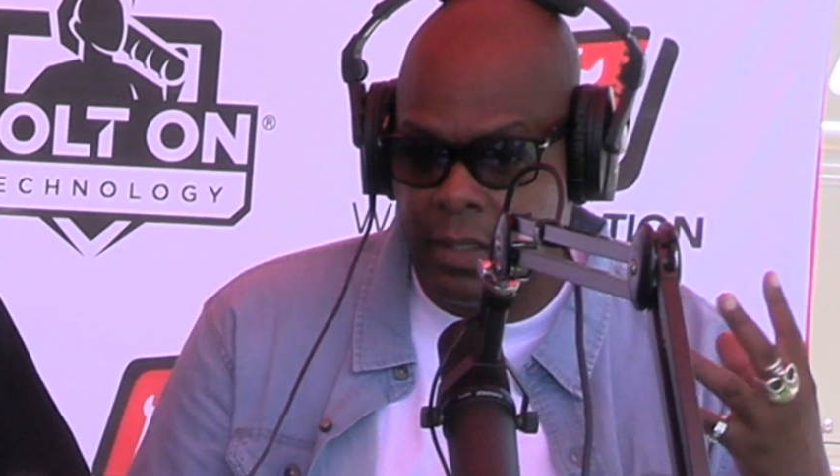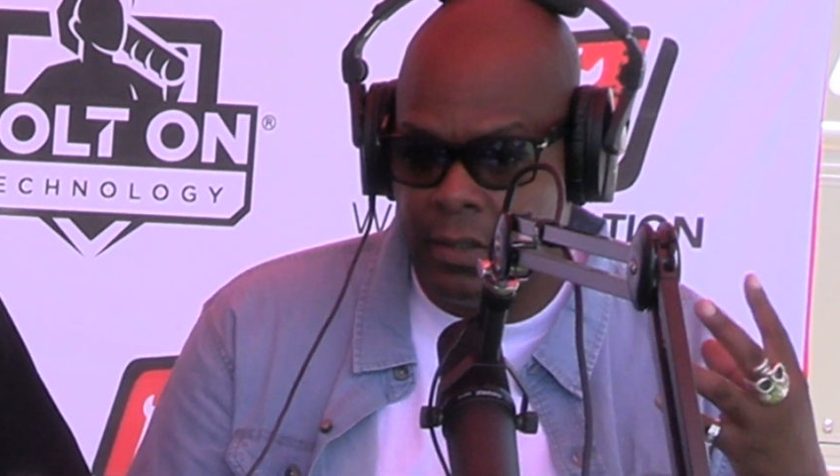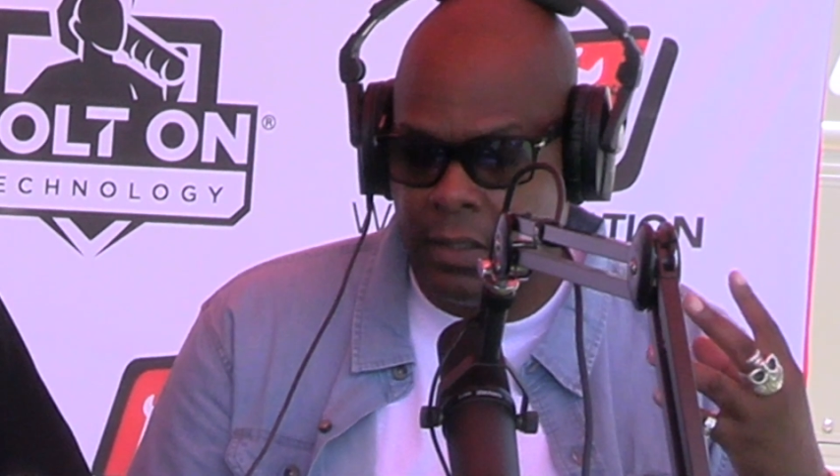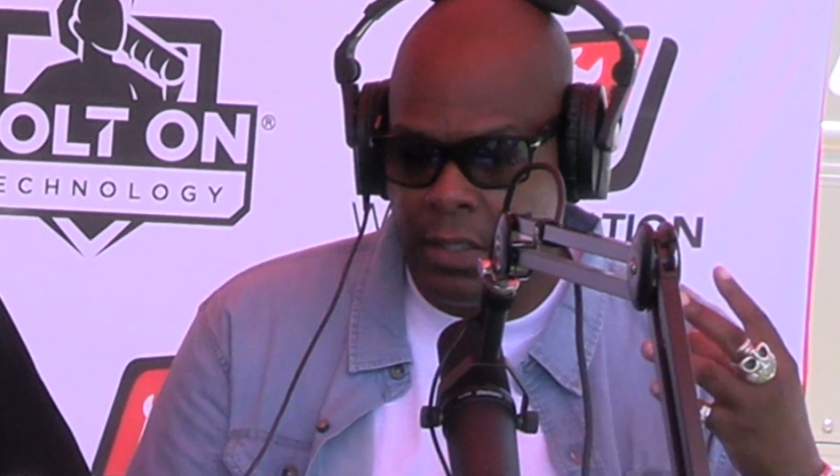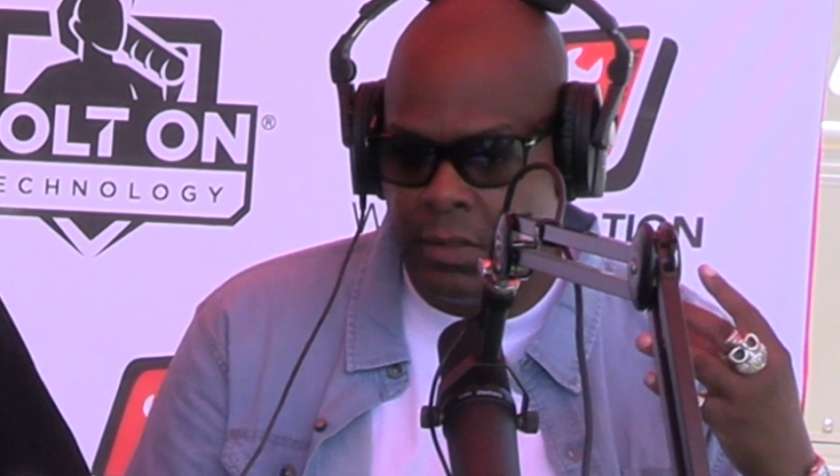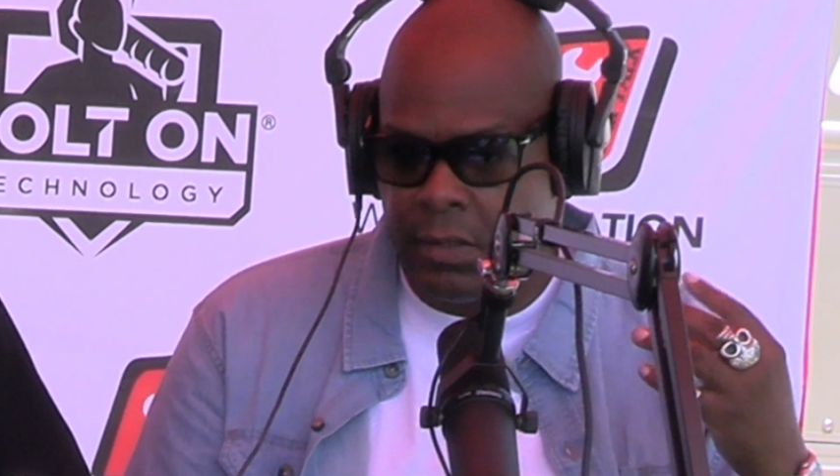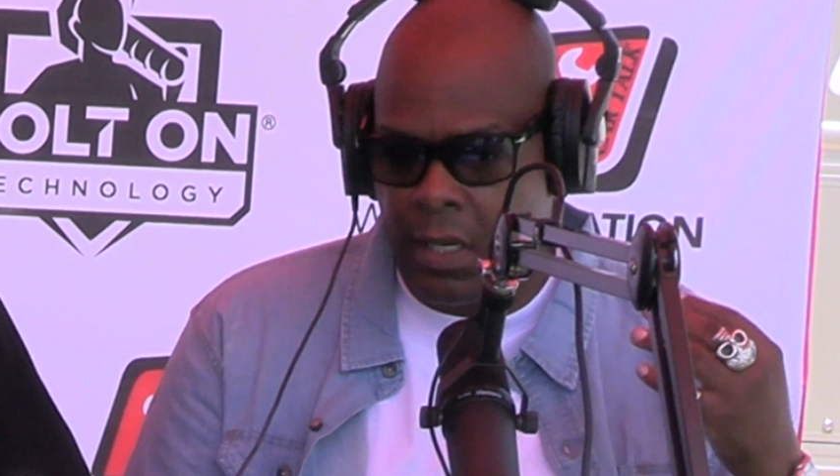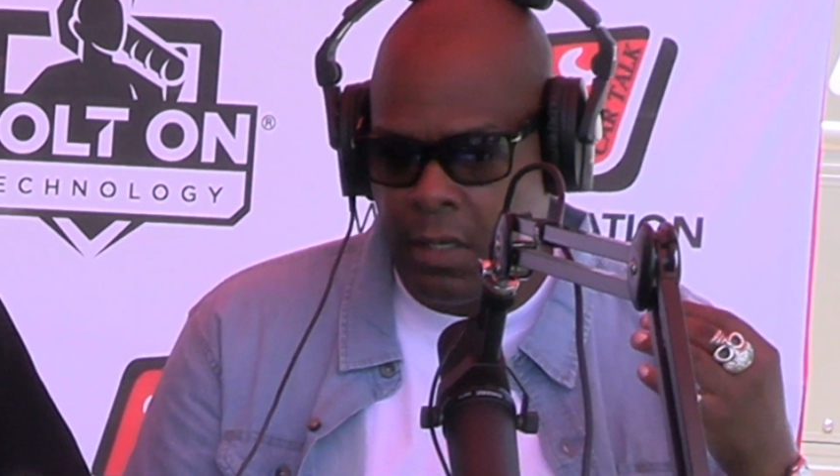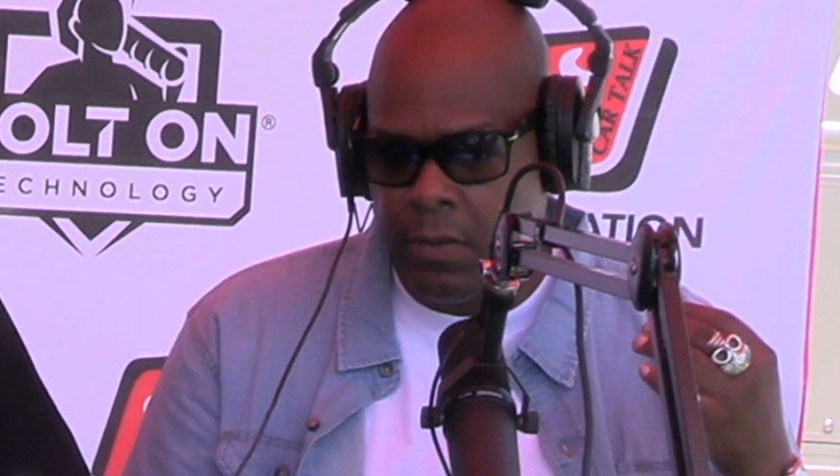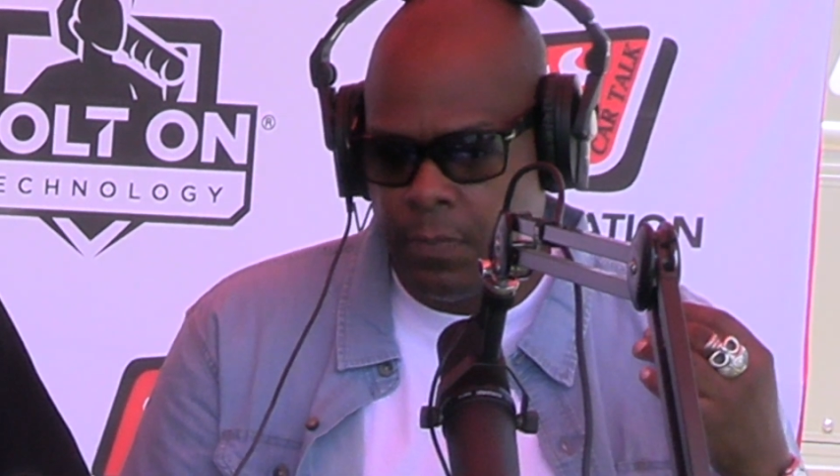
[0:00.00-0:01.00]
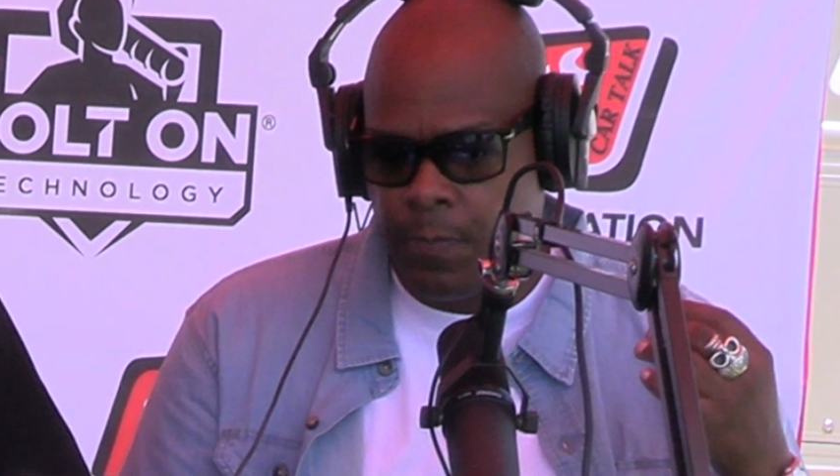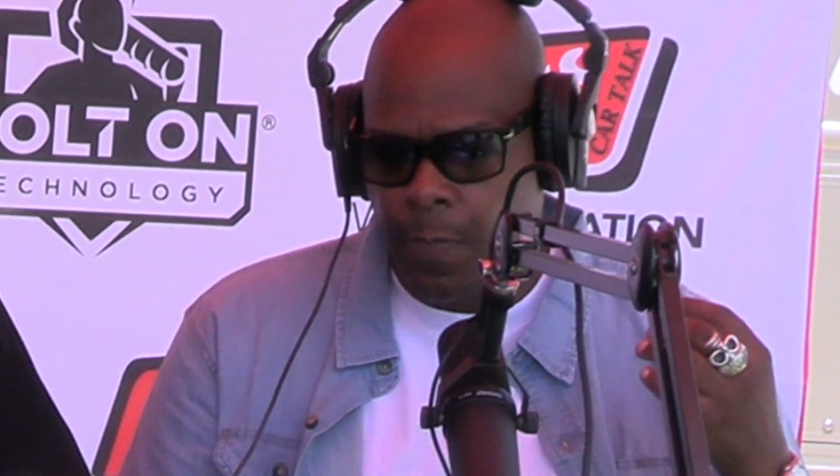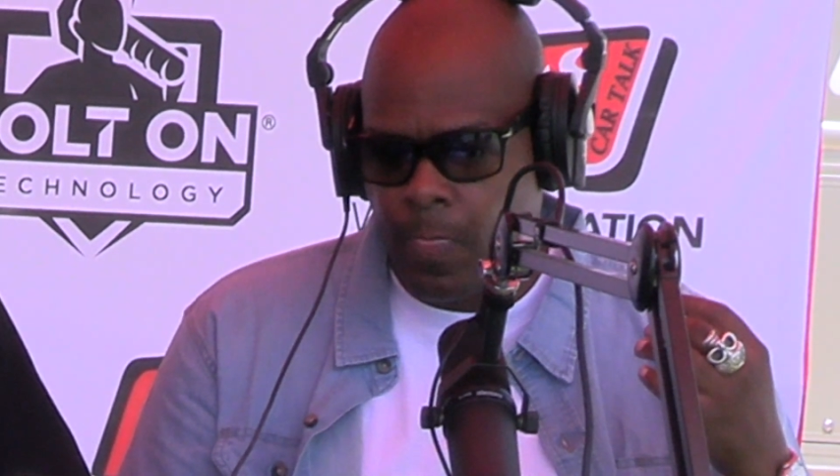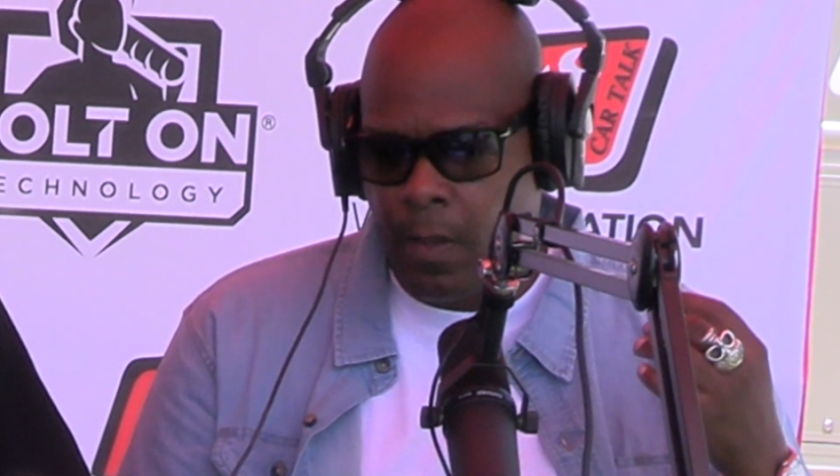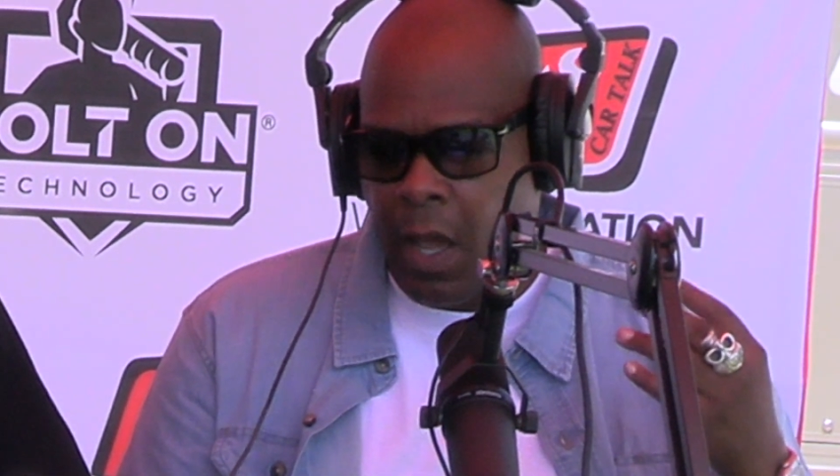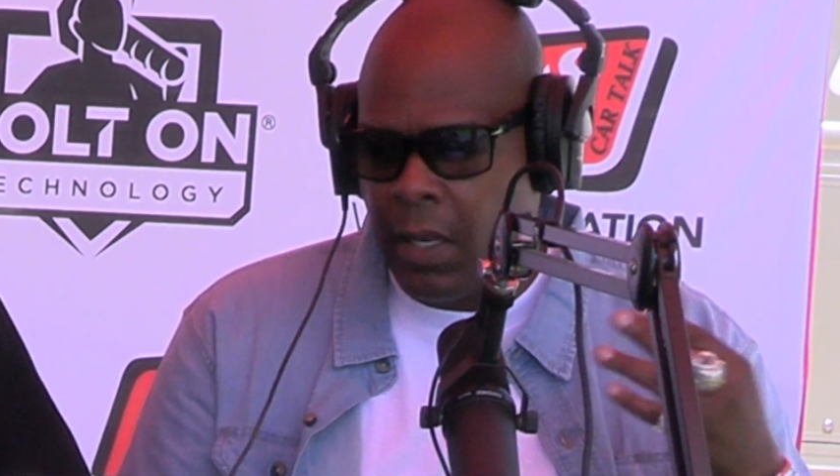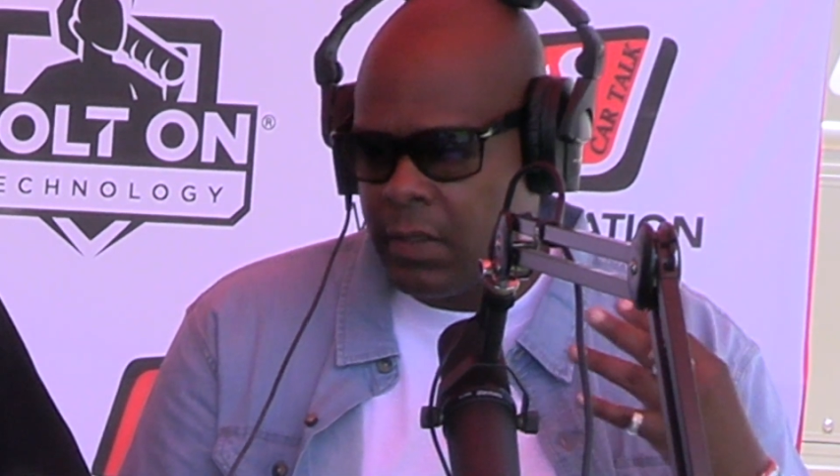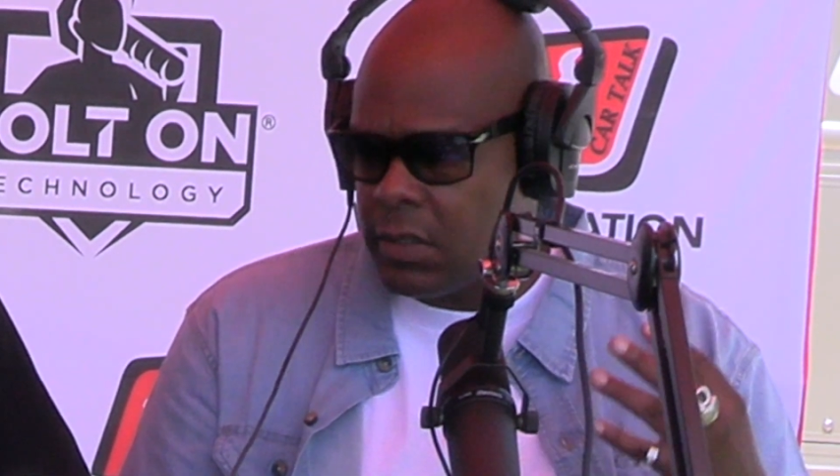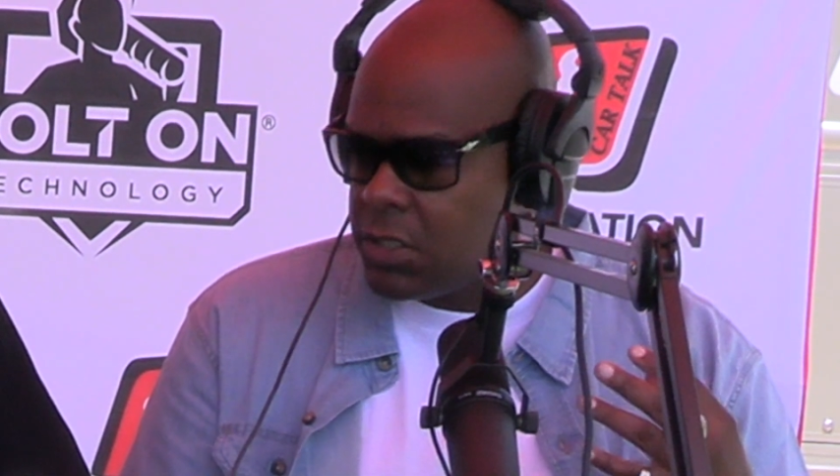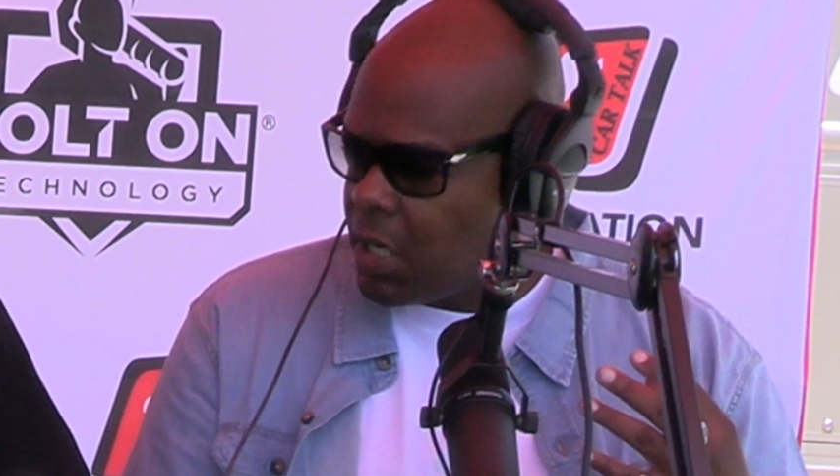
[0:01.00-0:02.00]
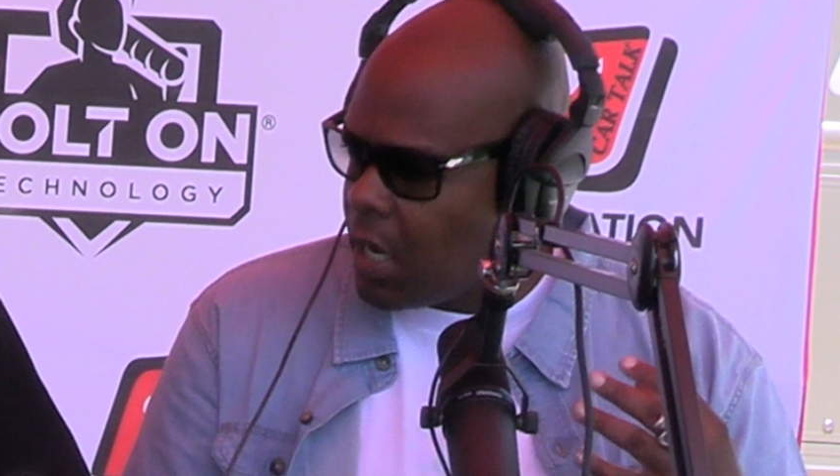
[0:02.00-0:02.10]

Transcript: like and things that I